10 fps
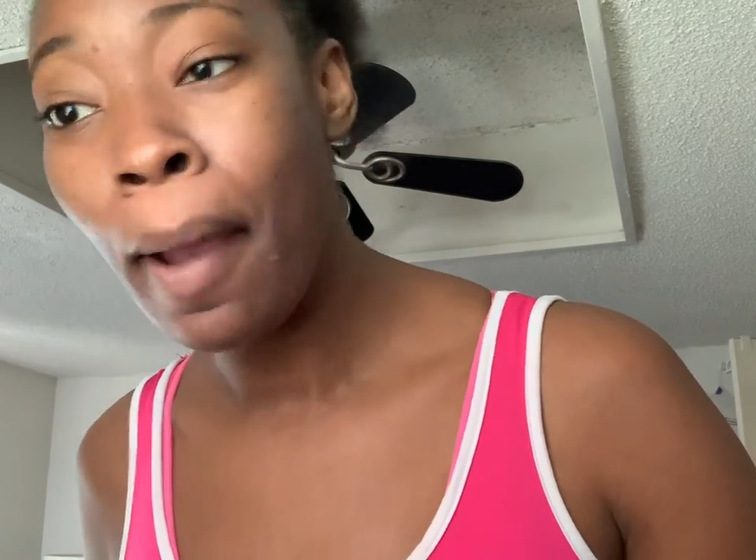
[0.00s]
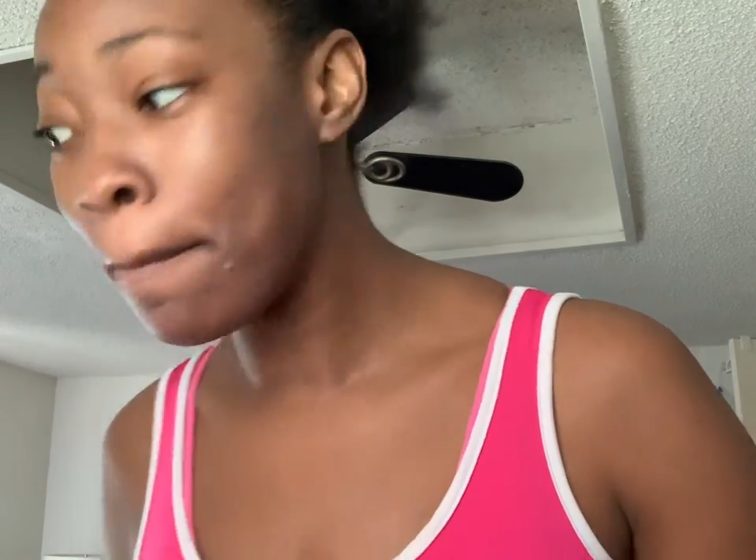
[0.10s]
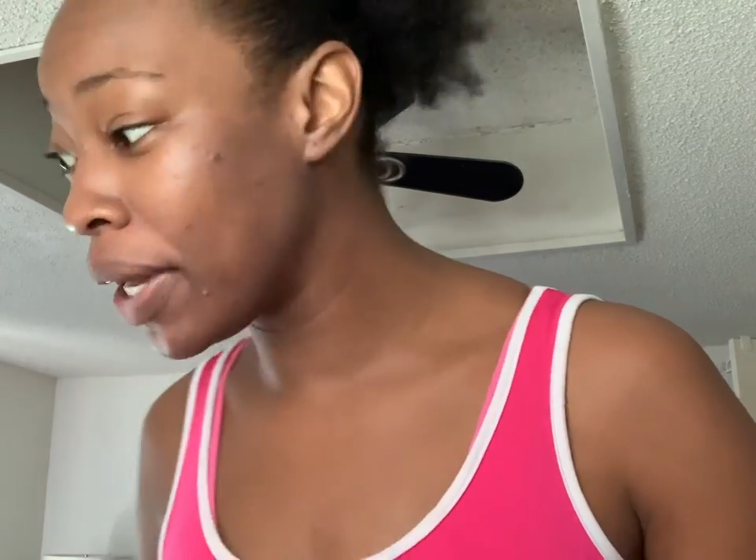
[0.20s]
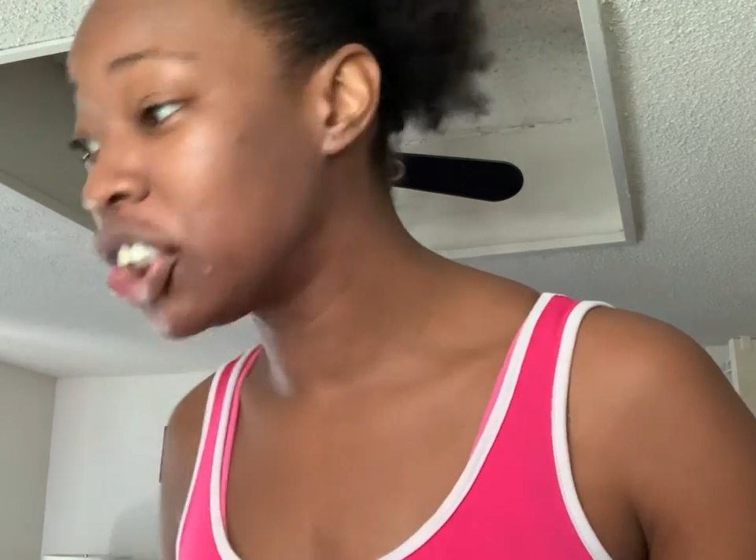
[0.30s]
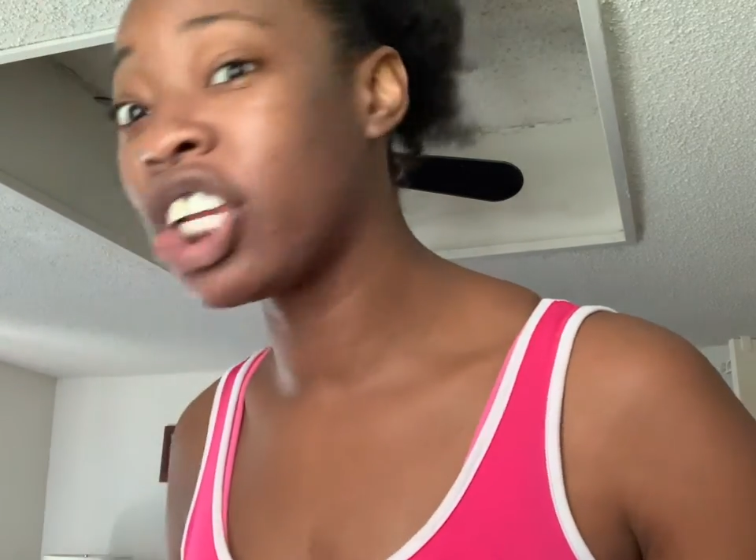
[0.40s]

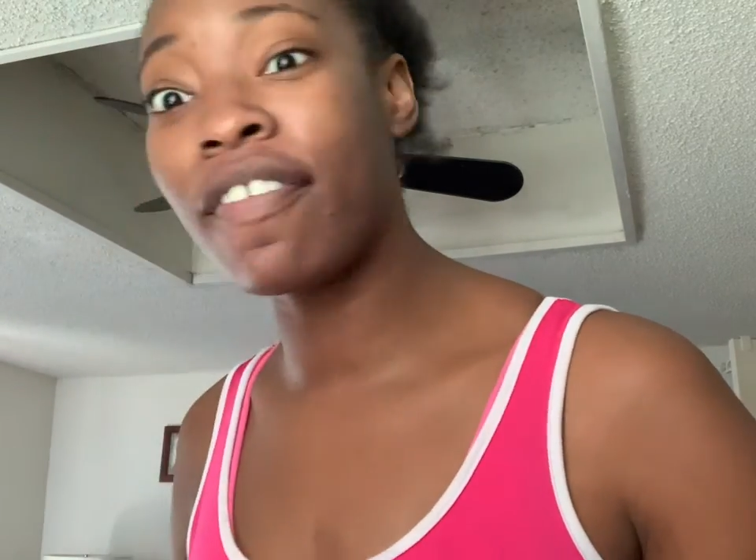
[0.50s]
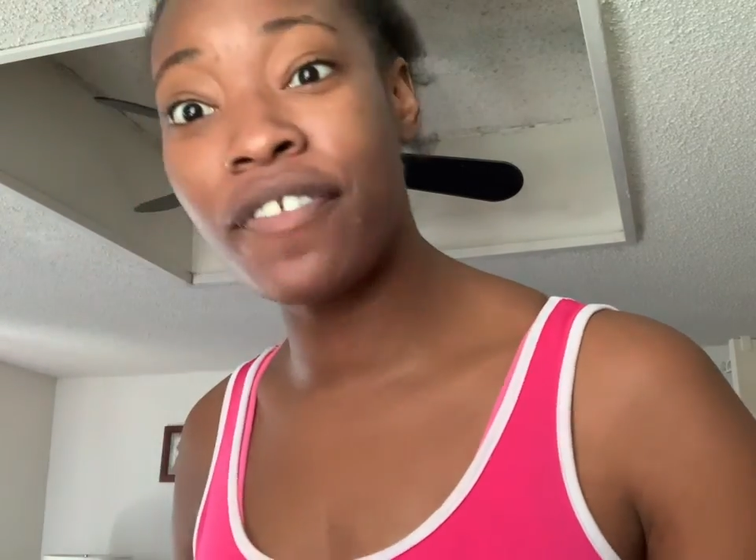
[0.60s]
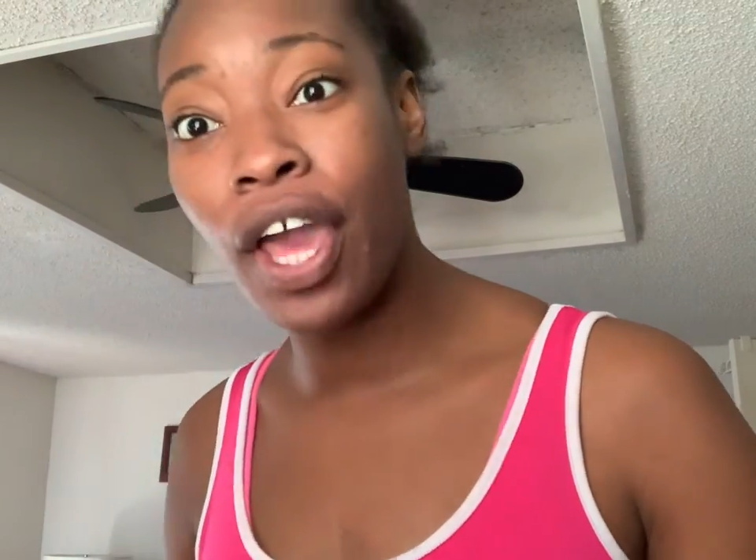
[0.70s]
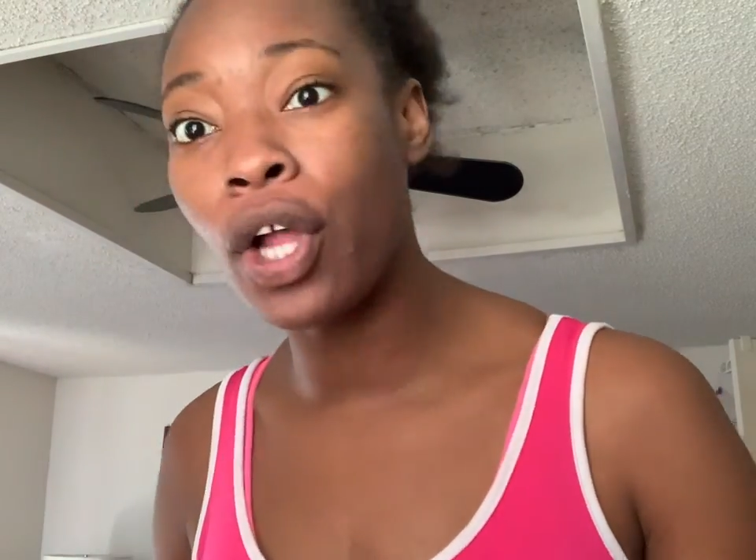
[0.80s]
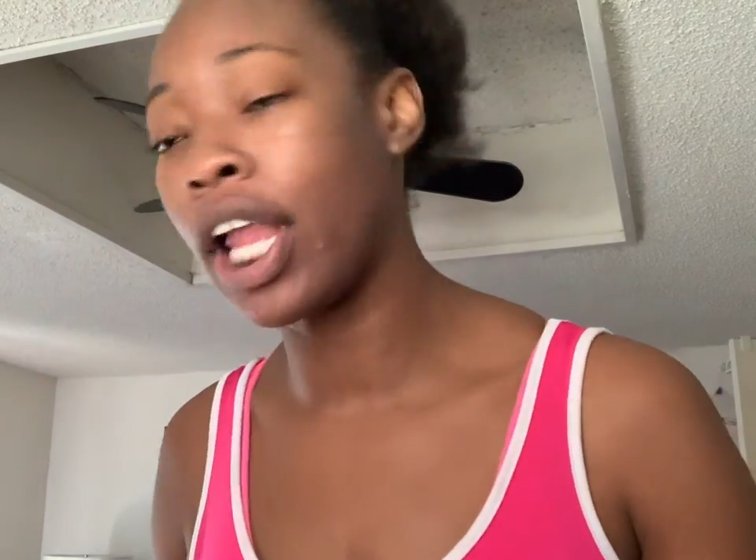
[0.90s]
Bitch, she fell